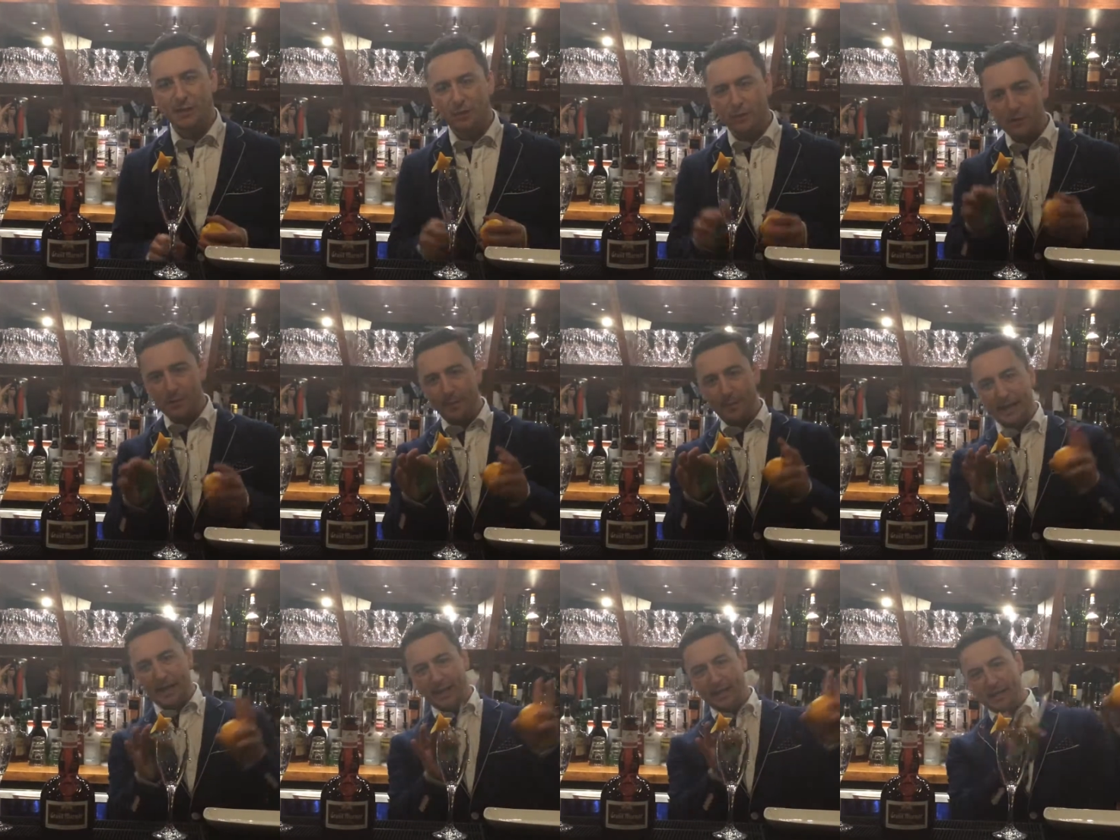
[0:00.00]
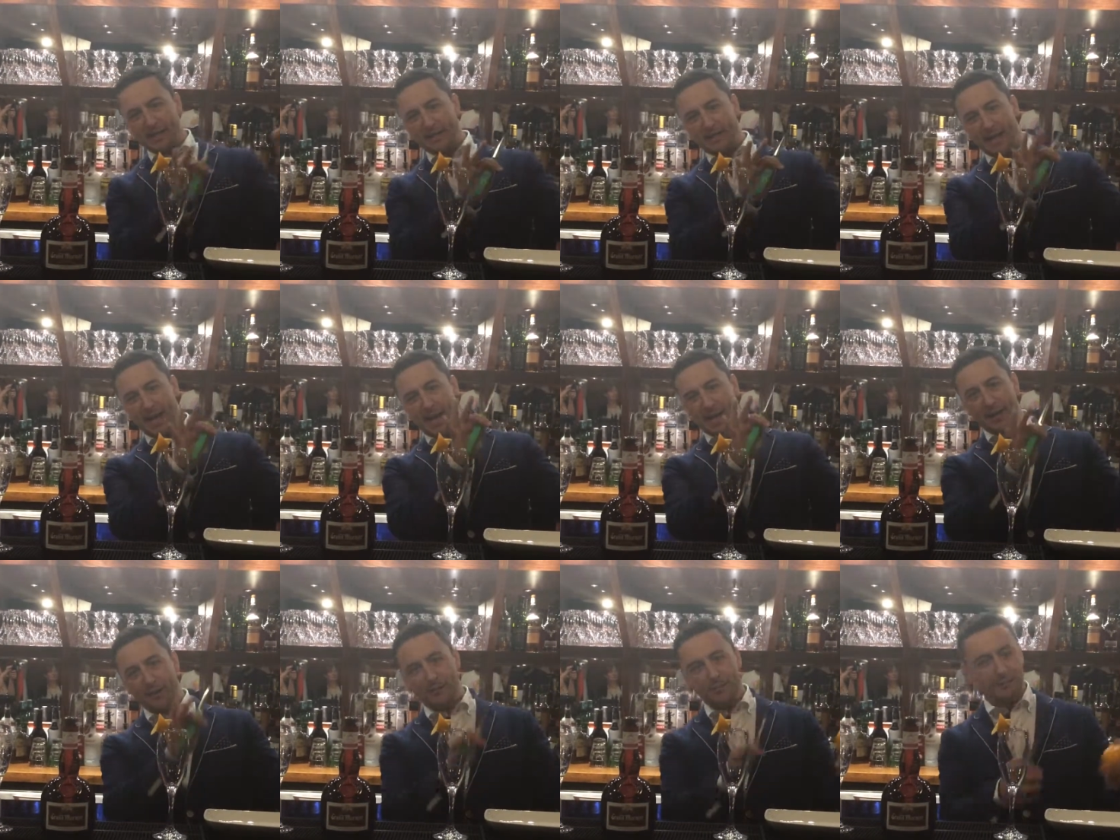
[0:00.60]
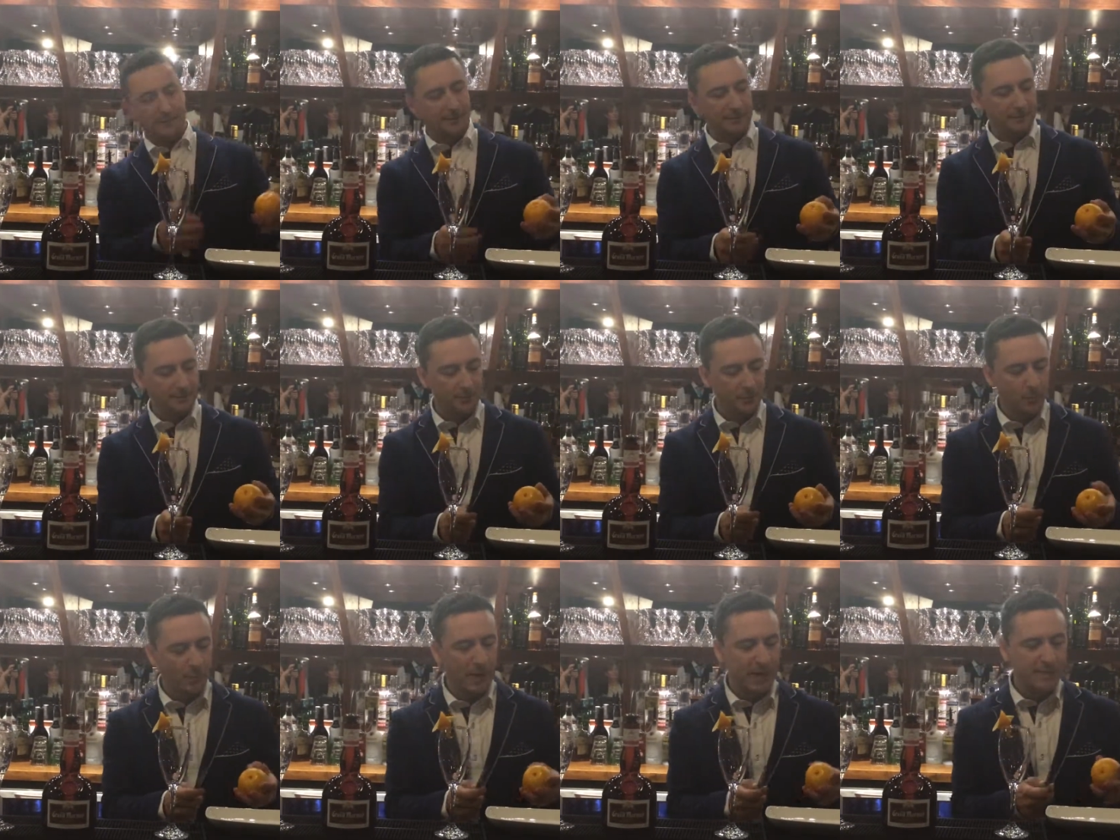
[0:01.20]
It looks a bit like the star that
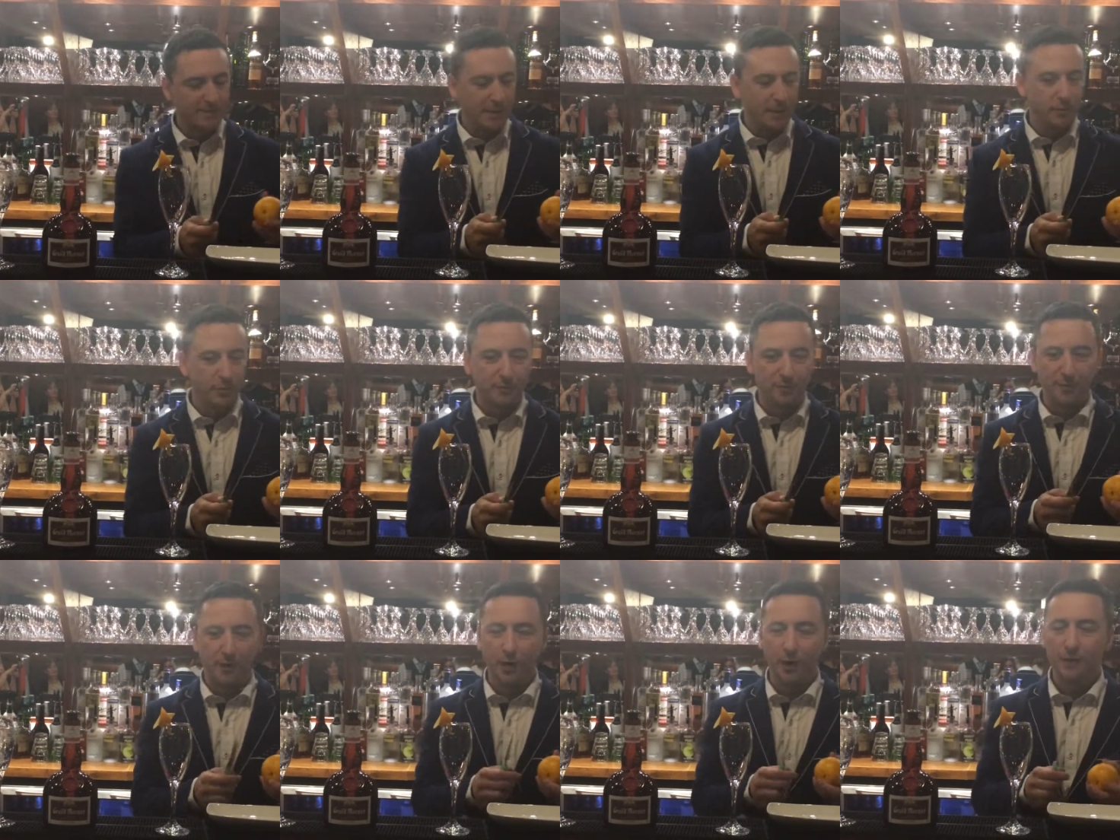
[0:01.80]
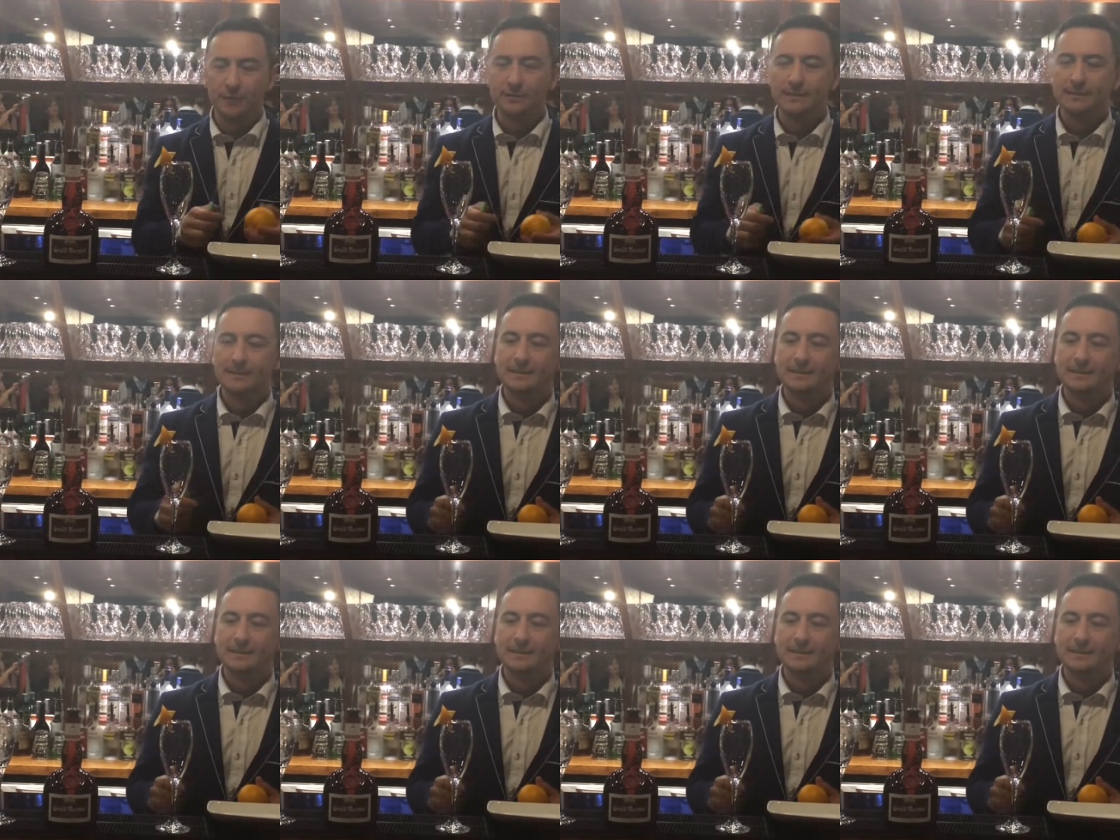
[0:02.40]
wise men would follow.